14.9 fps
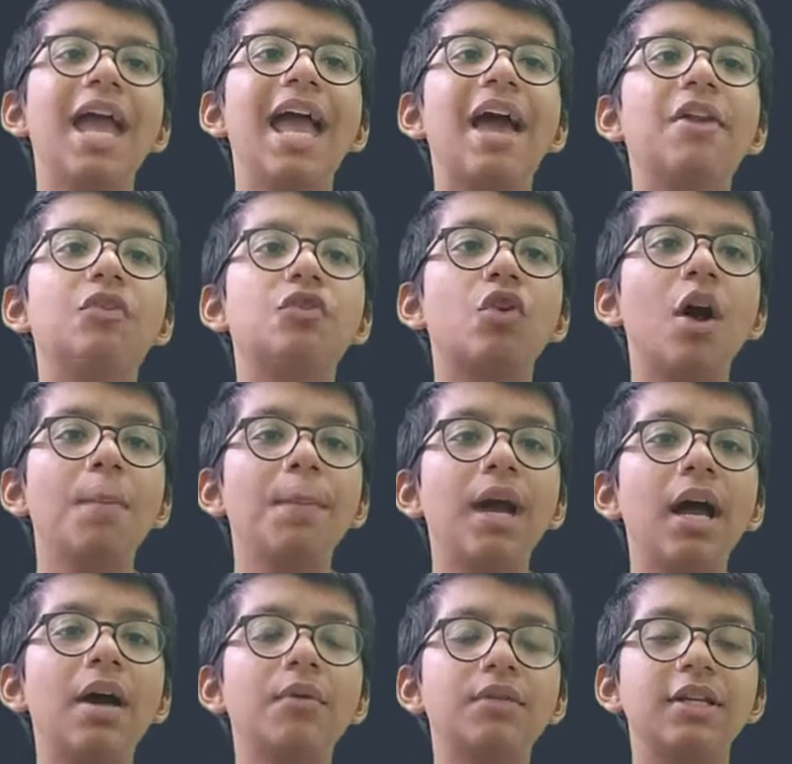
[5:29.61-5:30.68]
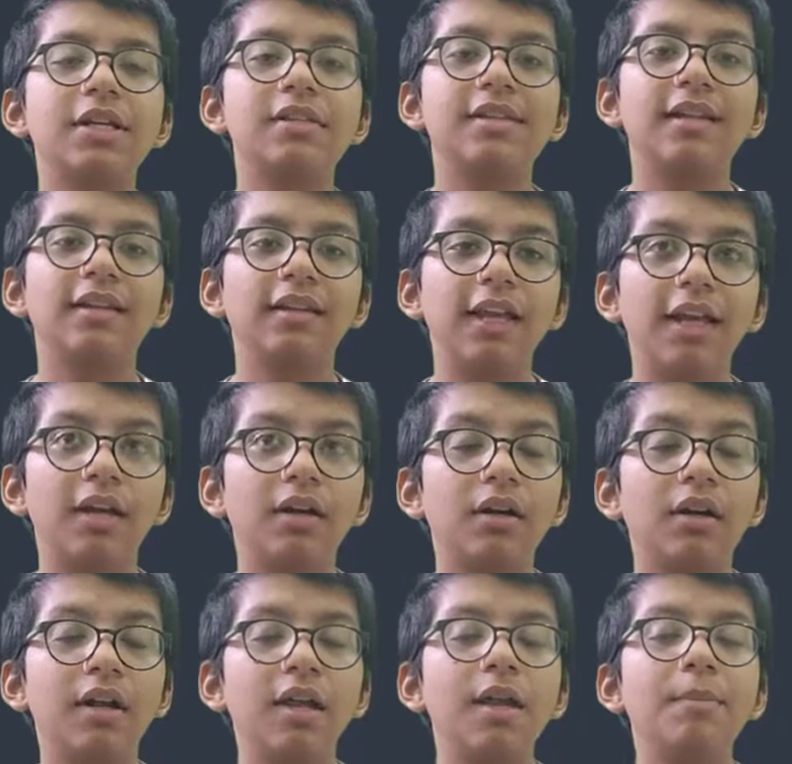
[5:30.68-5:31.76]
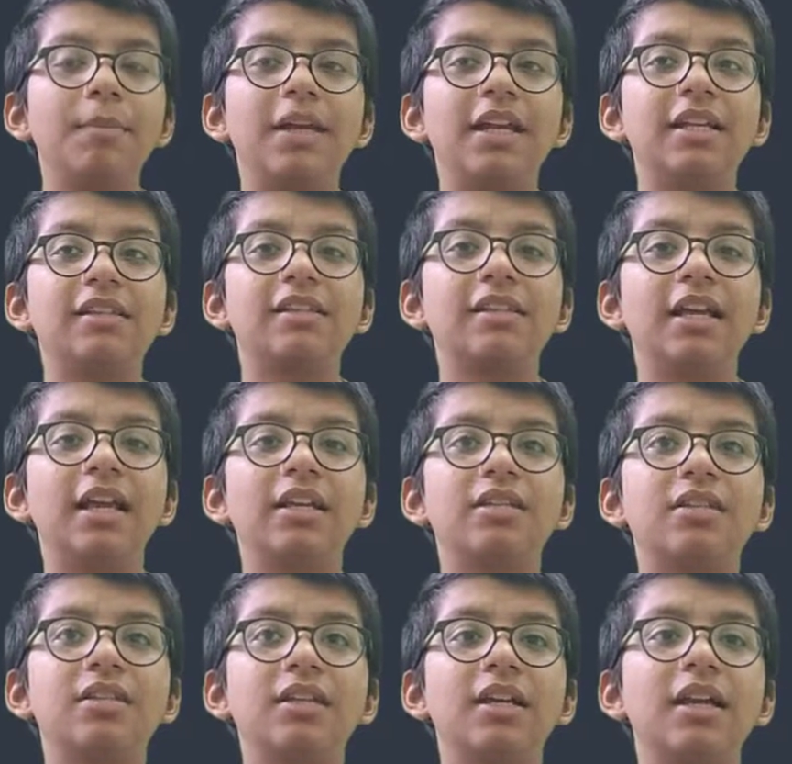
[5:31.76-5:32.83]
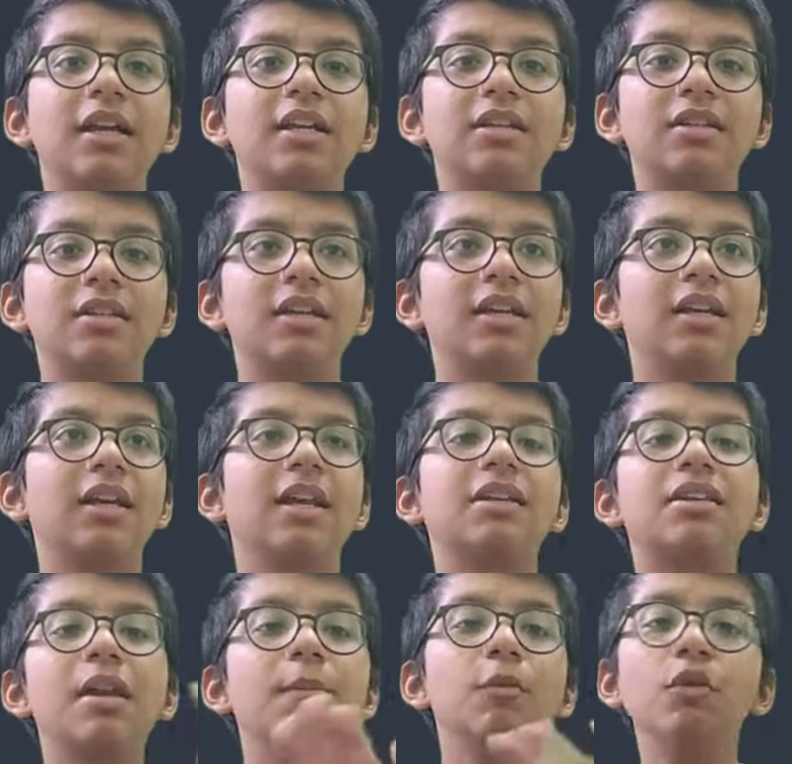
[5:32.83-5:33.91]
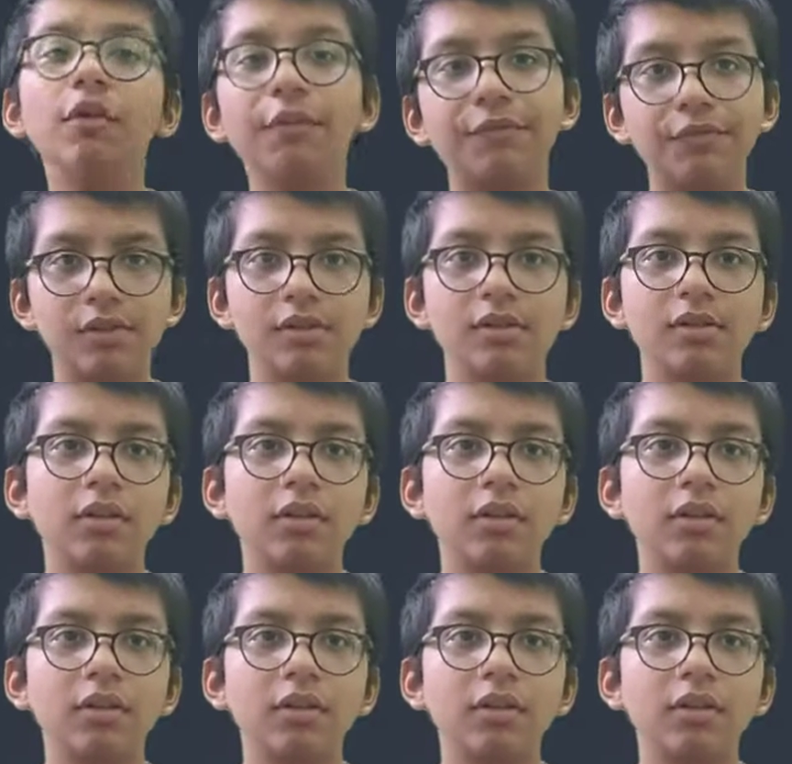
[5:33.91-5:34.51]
and dropout is the layer means it removes